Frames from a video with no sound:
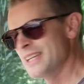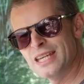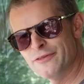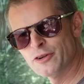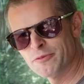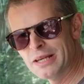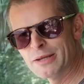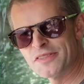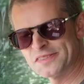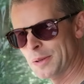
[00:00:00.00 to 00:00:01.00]
If you're familiar
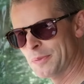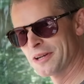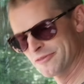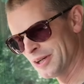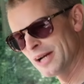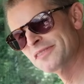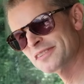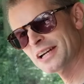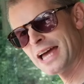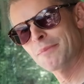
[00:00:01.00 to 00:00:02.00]
with Saab 9.5s, as
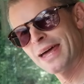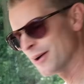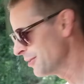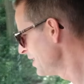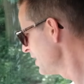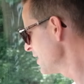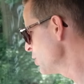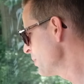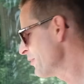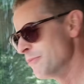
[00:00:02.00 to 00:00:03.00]
I am now,
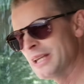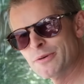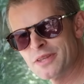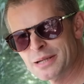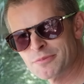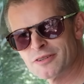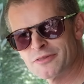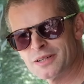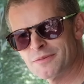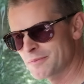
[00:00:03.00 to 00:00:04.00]
you'll be familiar with a number of
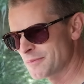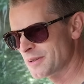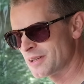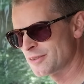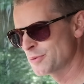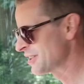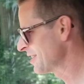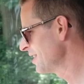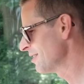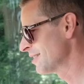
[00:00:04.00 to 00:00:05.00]

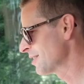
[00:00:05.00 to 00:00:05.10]
switchgear